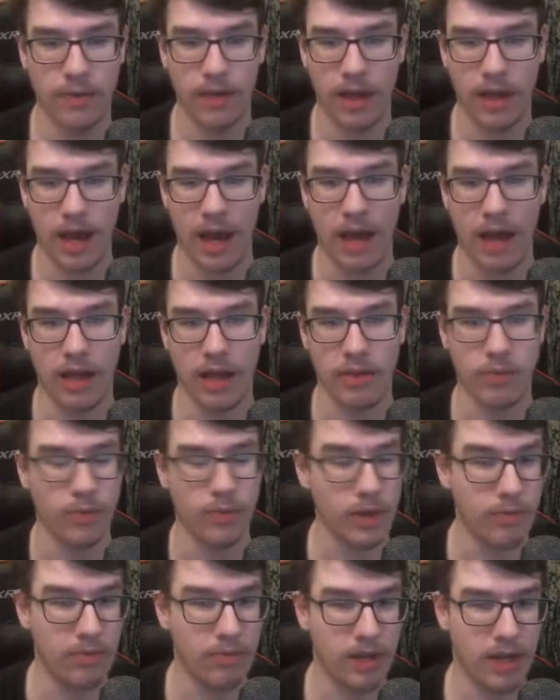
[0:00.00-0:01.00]
and
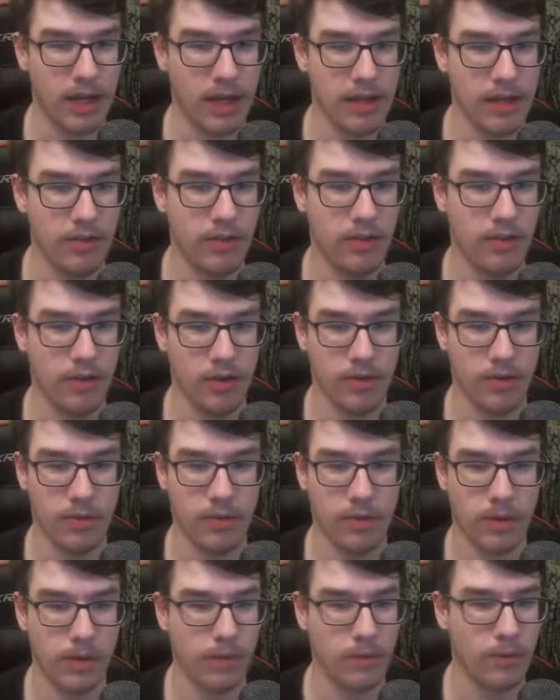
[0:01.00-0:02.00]
we played
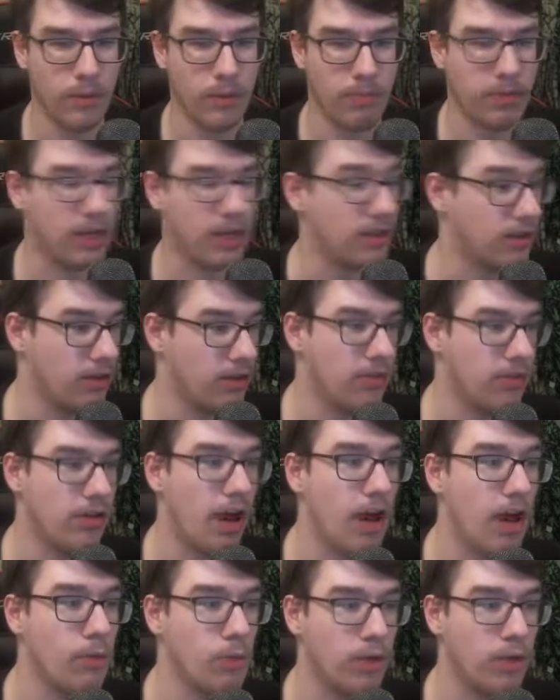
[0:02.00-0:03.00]
we played this
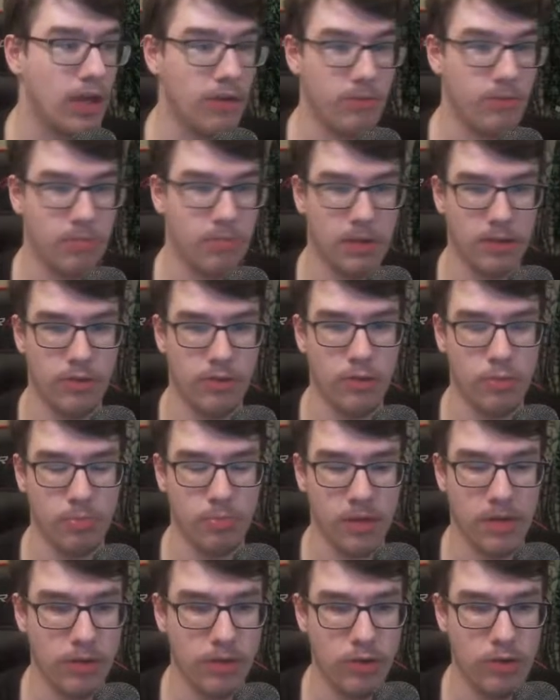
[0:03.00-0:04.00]
guy who gave plus two
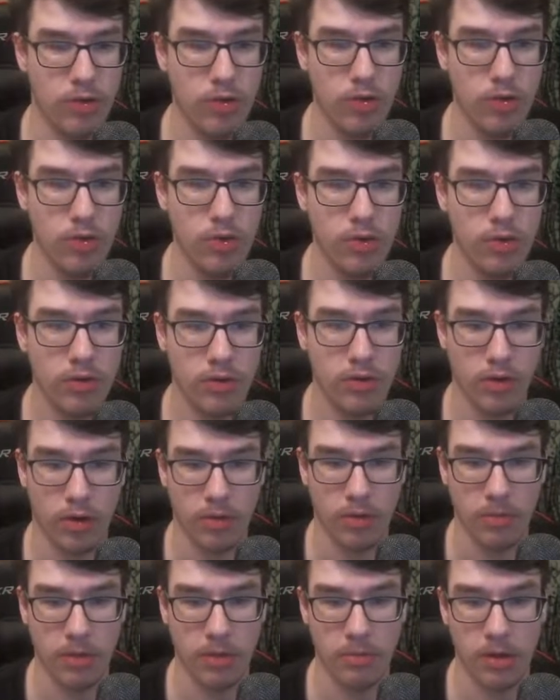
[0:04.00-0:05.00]
plus two to
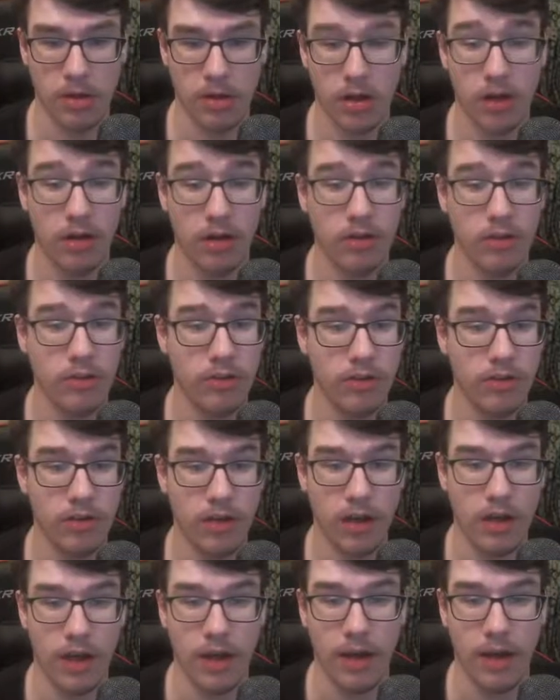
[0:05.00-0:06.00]
all my Murlocs.
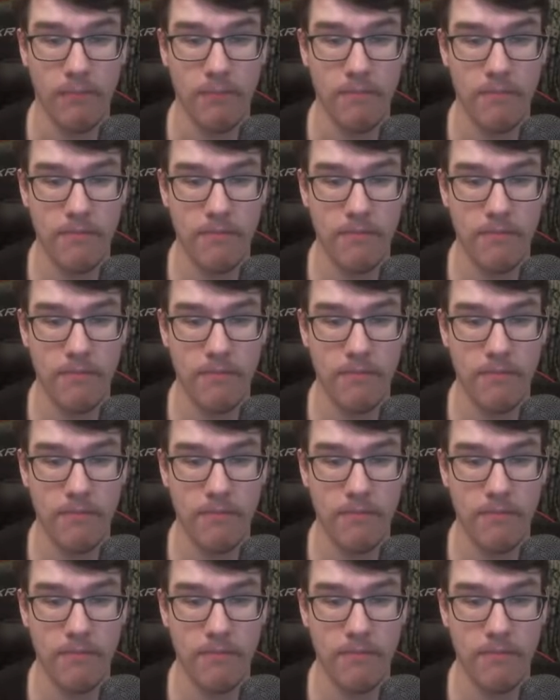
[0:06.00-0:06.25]
Um,